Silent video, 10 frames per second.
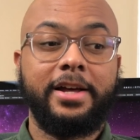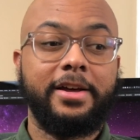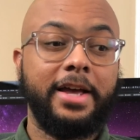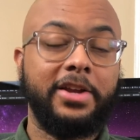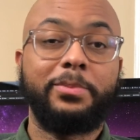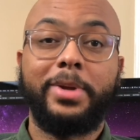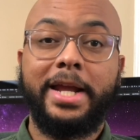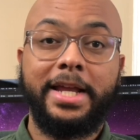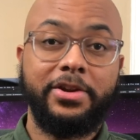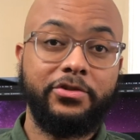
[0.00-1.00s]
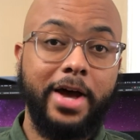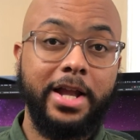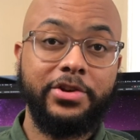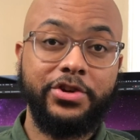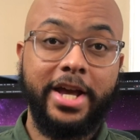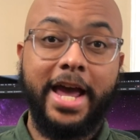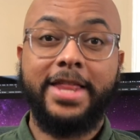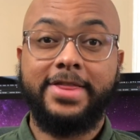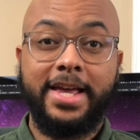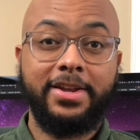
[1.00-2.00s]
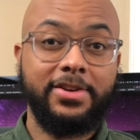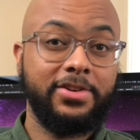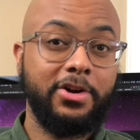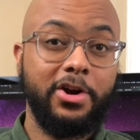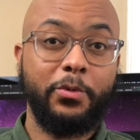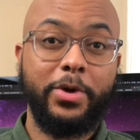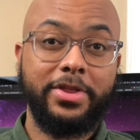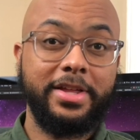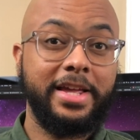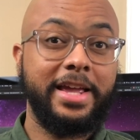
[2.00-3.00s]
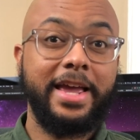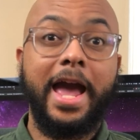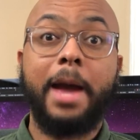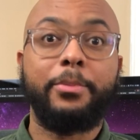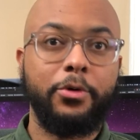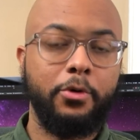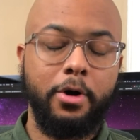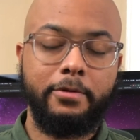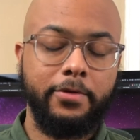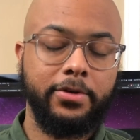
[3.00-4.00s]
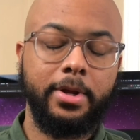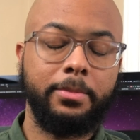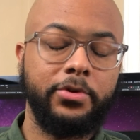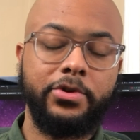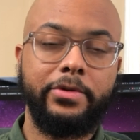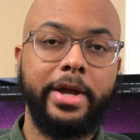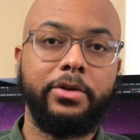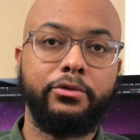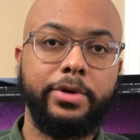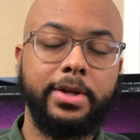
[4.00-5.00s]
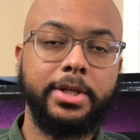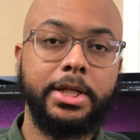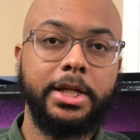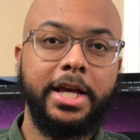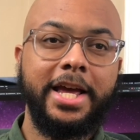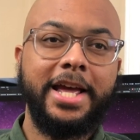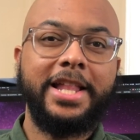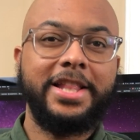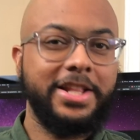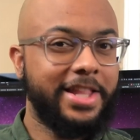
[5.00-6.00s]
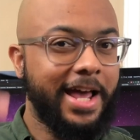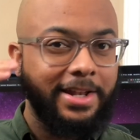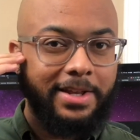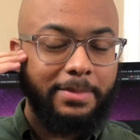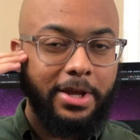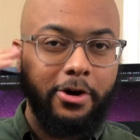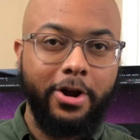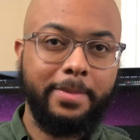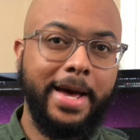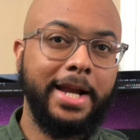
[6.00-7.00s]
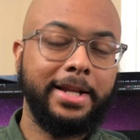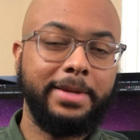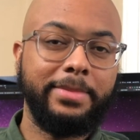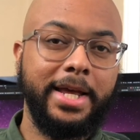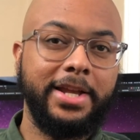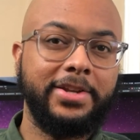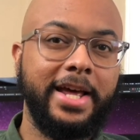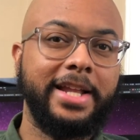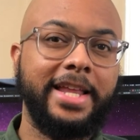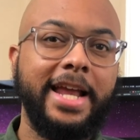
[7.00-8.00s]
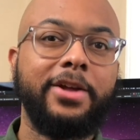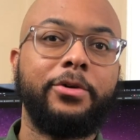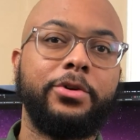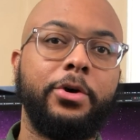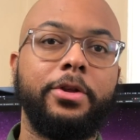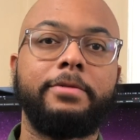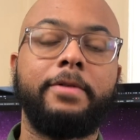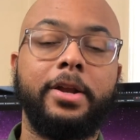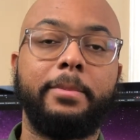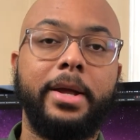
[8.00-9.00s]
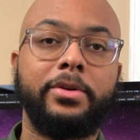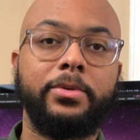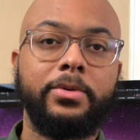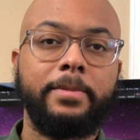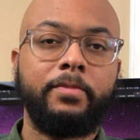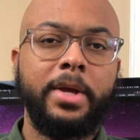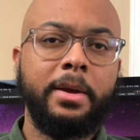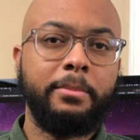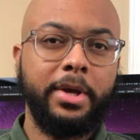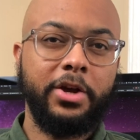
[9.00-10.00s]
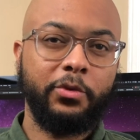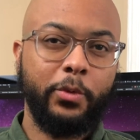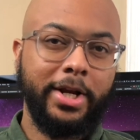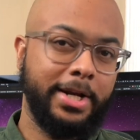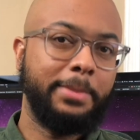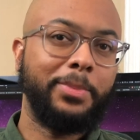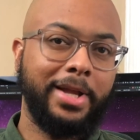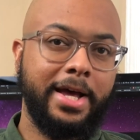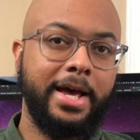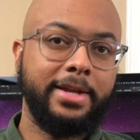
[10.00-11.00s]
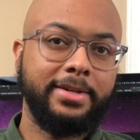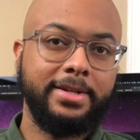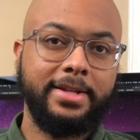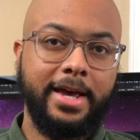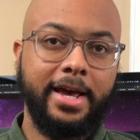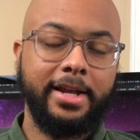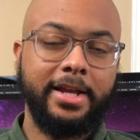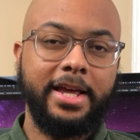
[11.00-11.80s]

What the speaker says: explaining astrology and they start with Capricorn for some strange reason, that to me automatically means that they don't know their fundamentals. Because what it implies is that